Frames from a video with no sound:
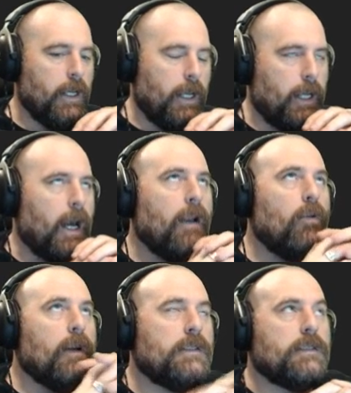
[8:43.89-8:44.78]
And I
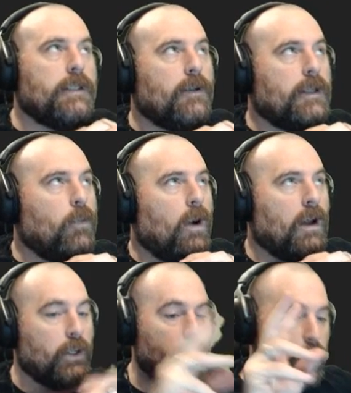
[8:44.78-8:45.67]
don't necessarily want
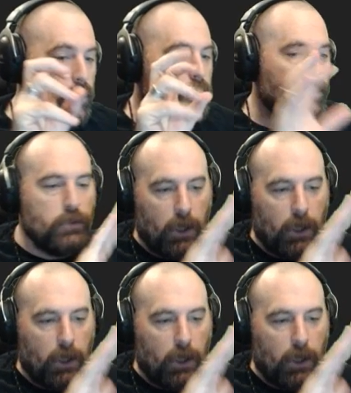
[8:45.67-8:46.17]
to use